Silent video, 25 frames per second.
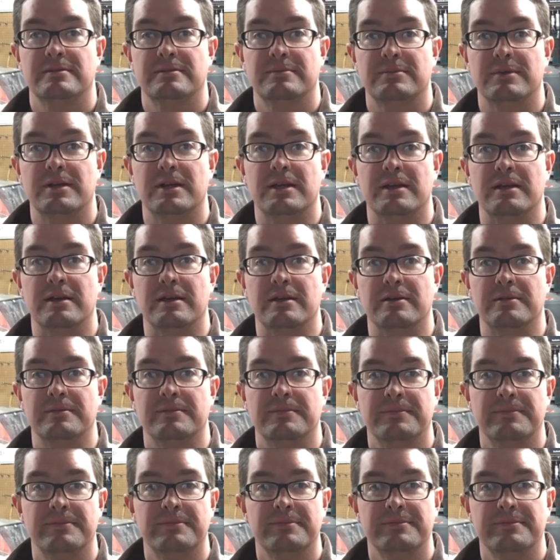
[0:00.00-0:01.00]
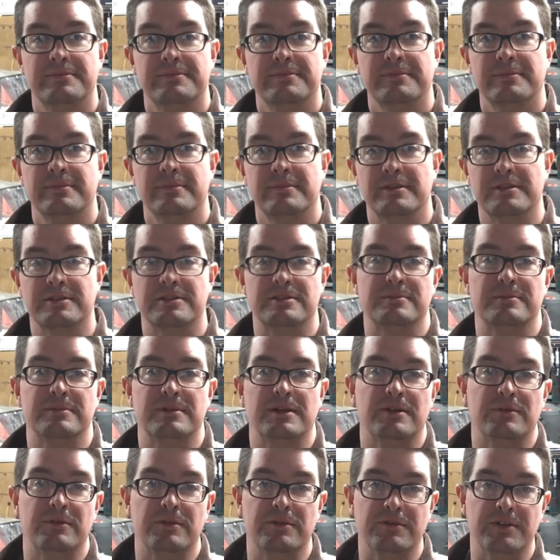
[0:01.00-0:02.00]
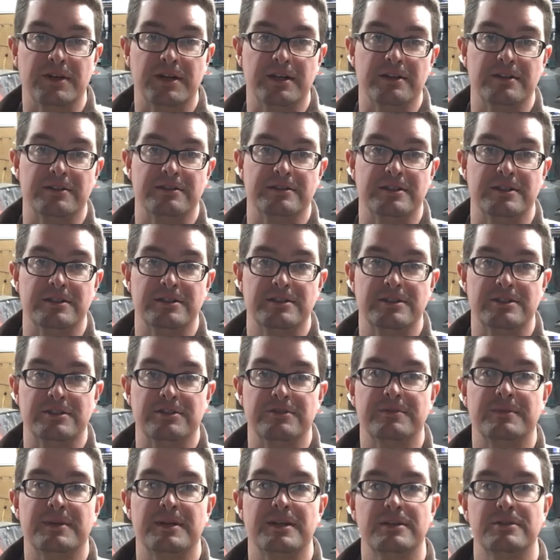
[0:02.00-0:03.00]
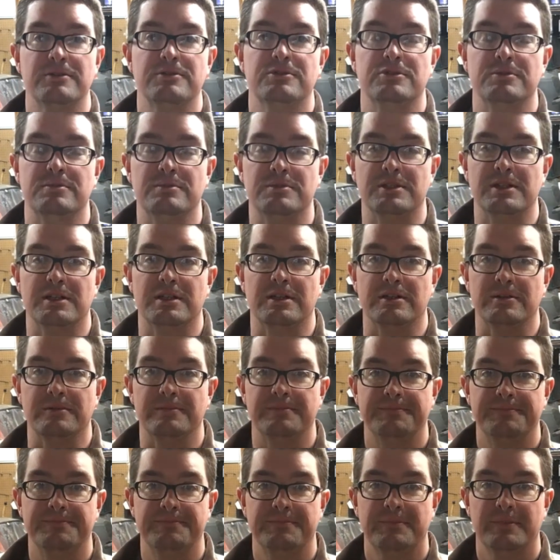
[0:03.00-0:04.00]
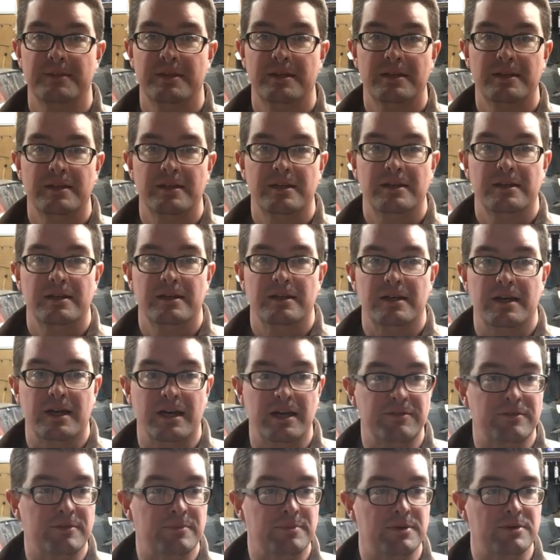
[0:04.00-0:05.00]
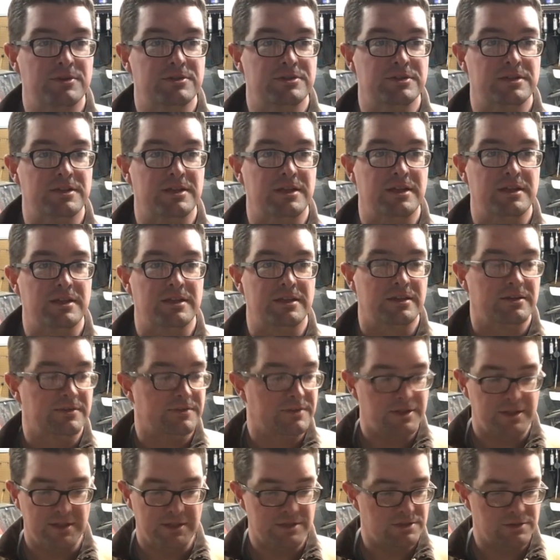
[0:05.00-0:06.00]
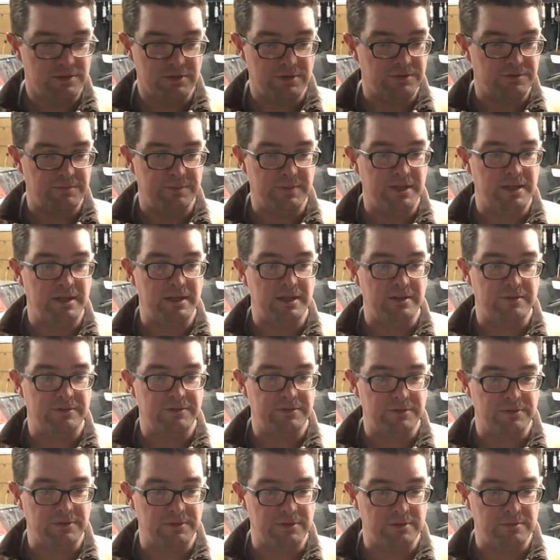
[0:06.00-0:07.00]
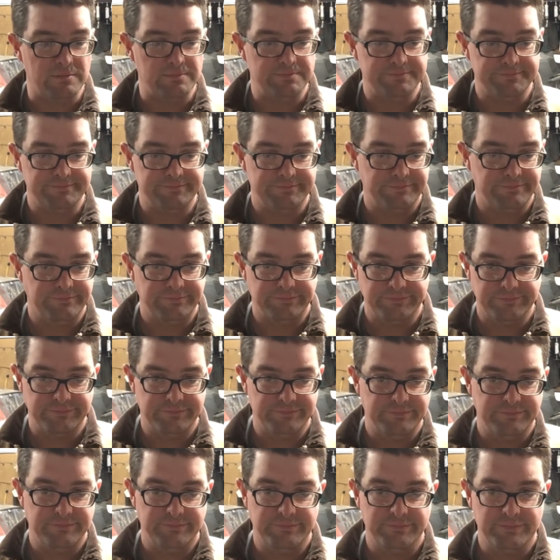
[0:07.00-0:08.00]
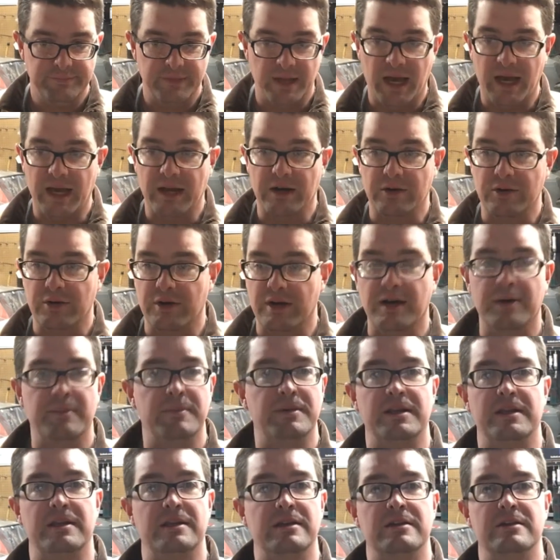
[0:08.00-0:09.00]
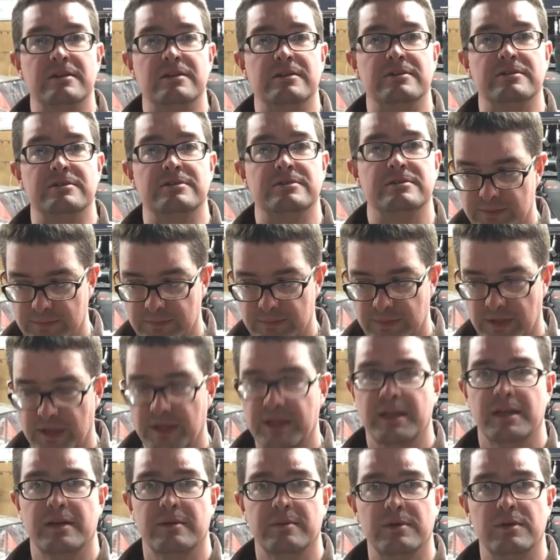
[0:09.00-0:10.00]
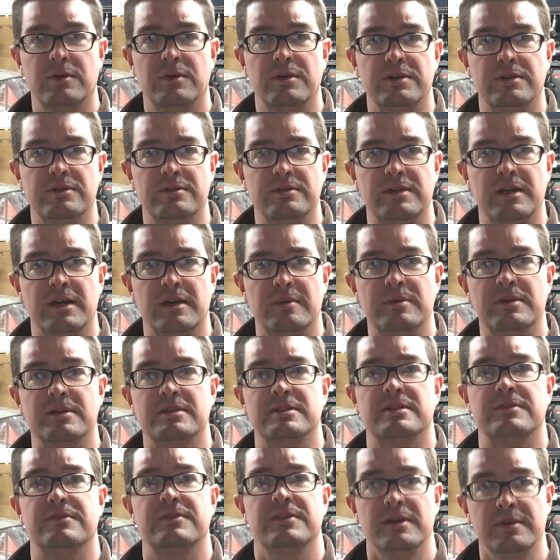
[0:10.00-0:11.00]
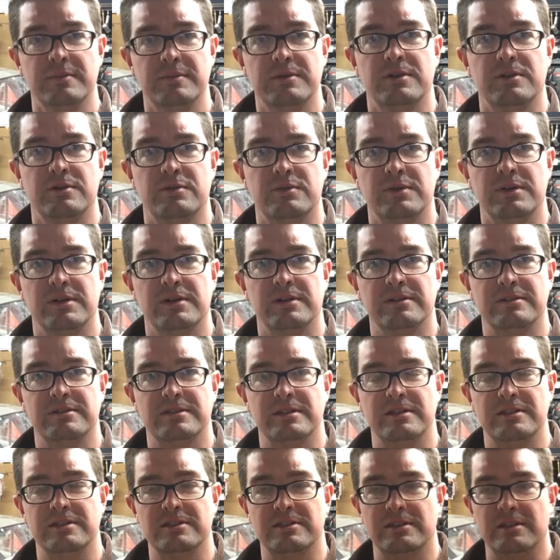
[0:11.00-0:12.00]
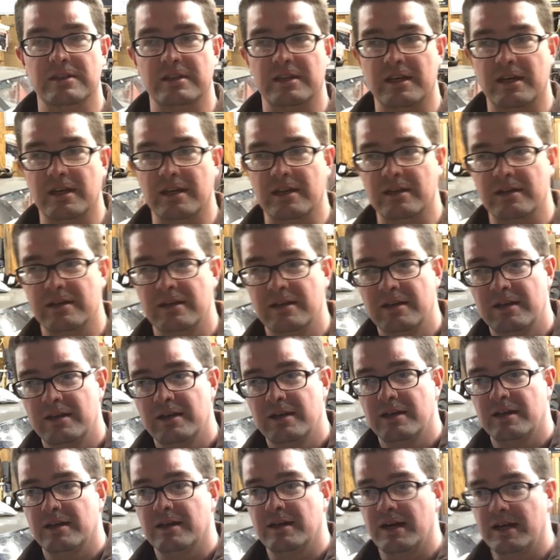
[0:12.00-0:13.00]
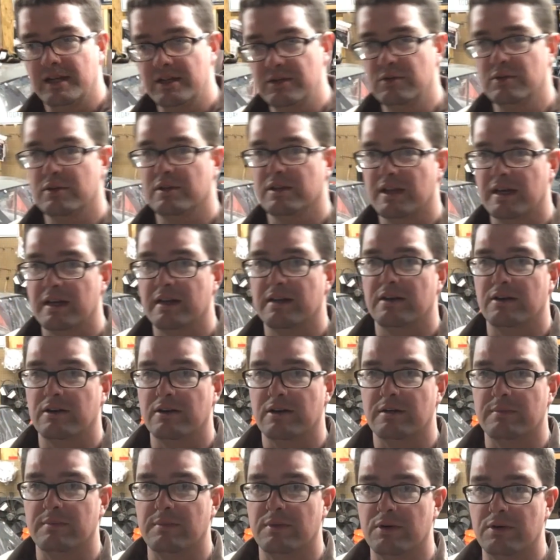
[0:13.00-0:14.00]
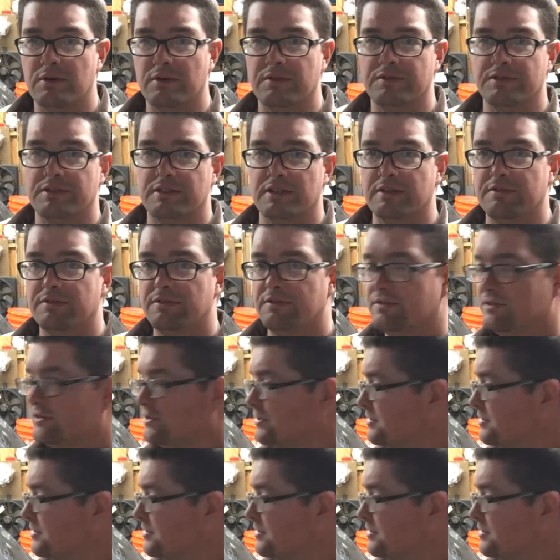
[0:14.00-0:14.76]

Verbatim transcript: Brent here. This is my revitalization of my YouTube channel. I haven't posted anything of any sort of meaning for I don't know how many years, but I think I'm going to now because I've come to the realization that I do a lot of automotive stuff, if you